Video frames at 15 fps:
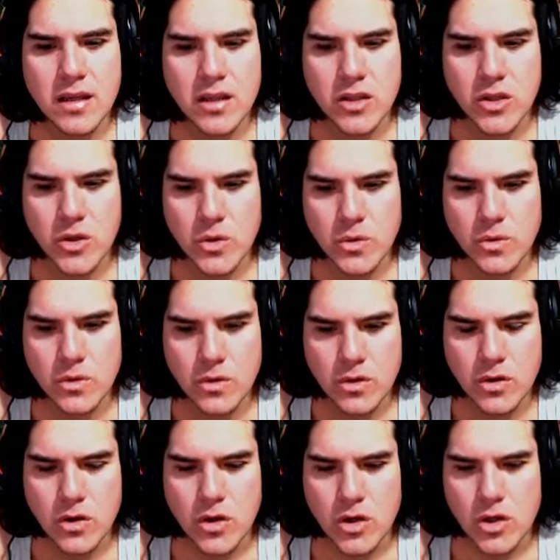You.
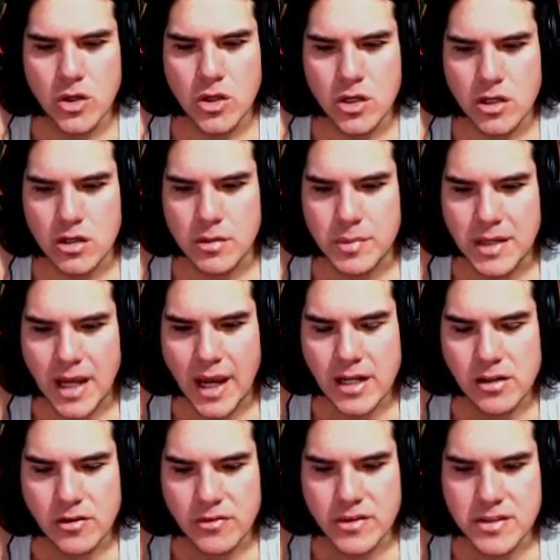You're behind
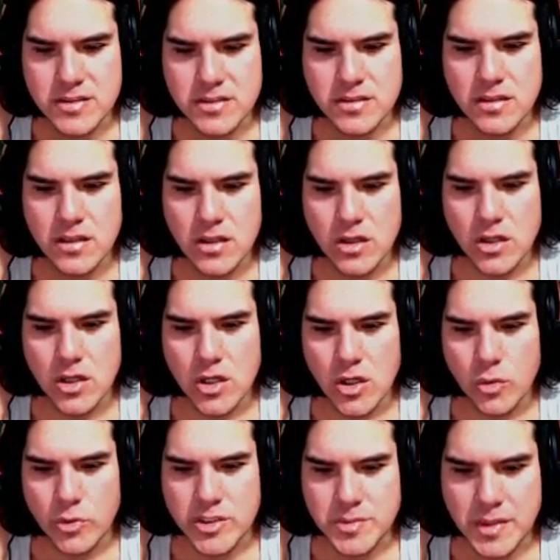all of this.
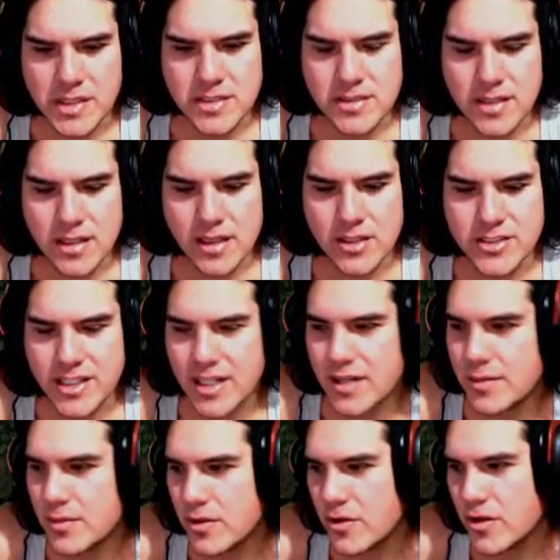Which means that
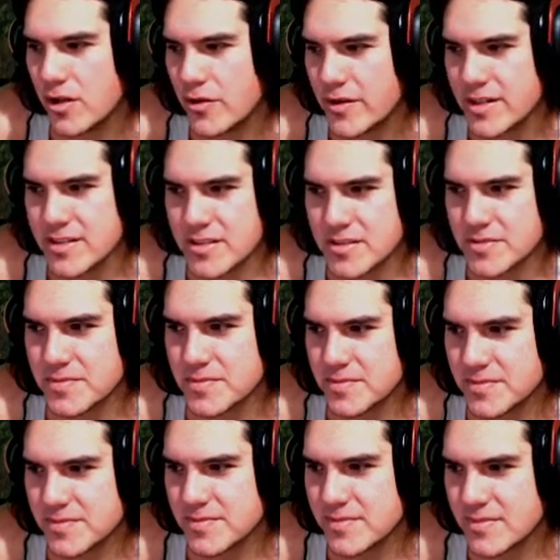Lieutenant L Lorence...
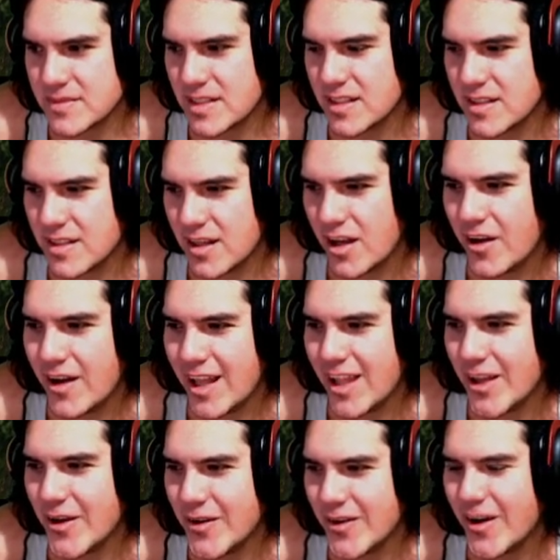Oh,
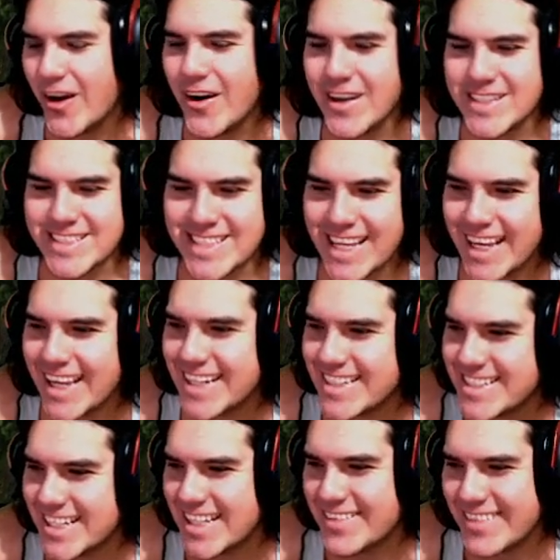hello. Oh, dang it,
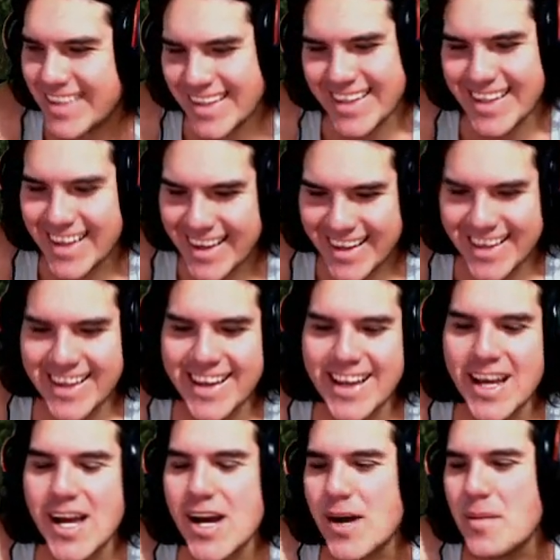Libby!
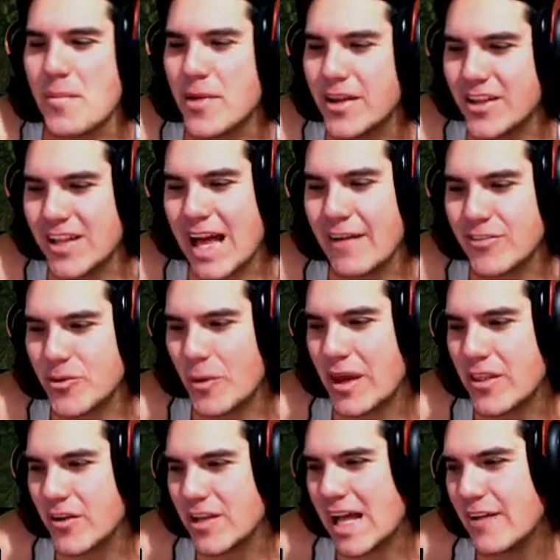but you have to wait,
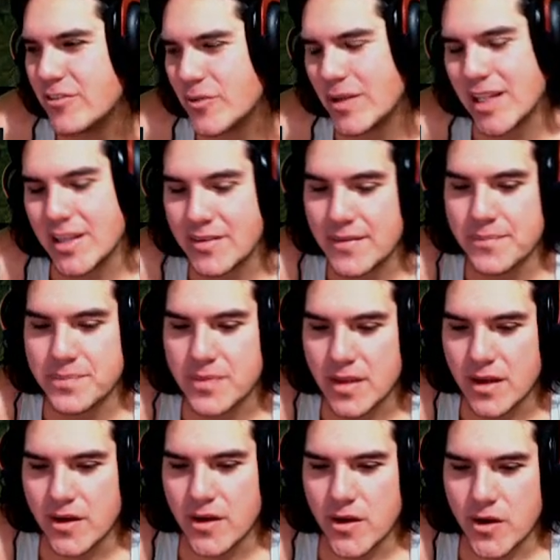though. You have to wait, Libby.
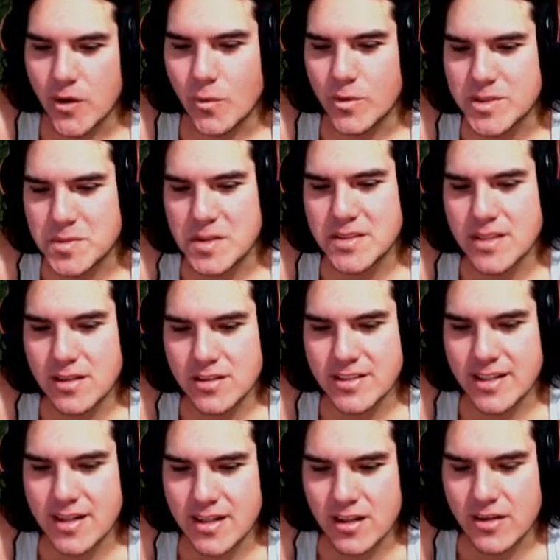Which means that
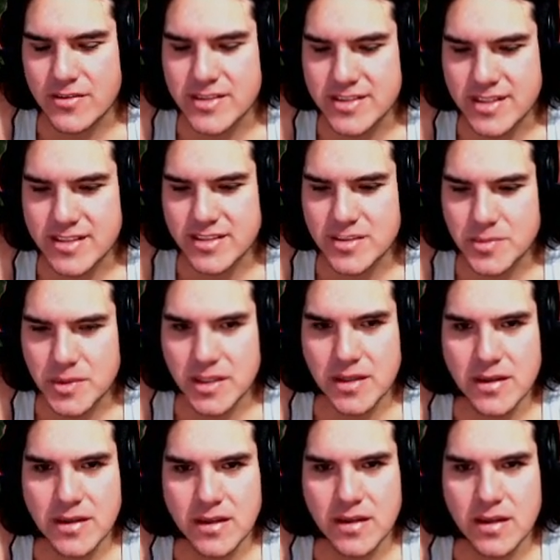Lieutenant Lorence has to be...
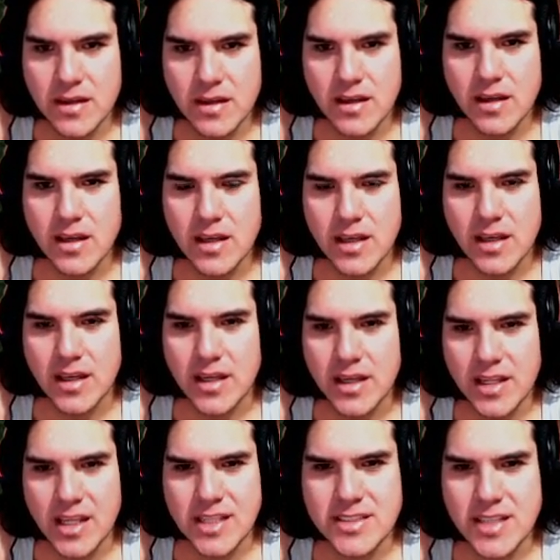It
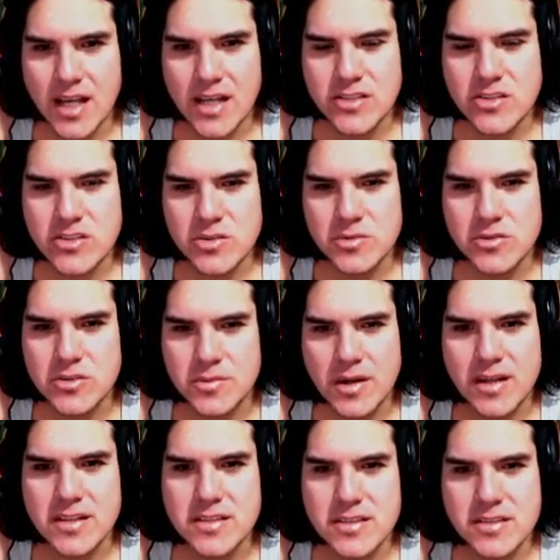is, as you
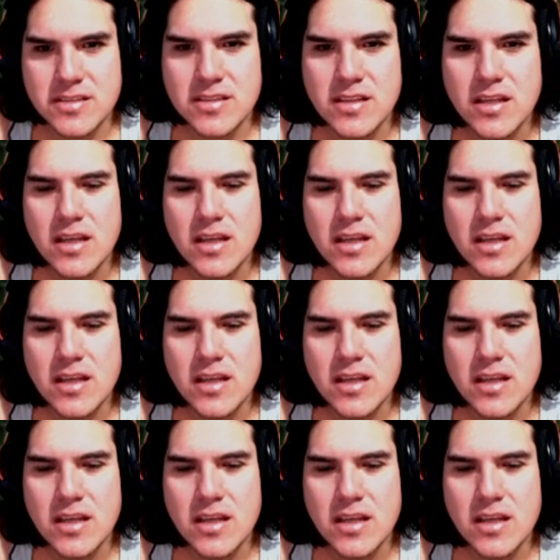surmise,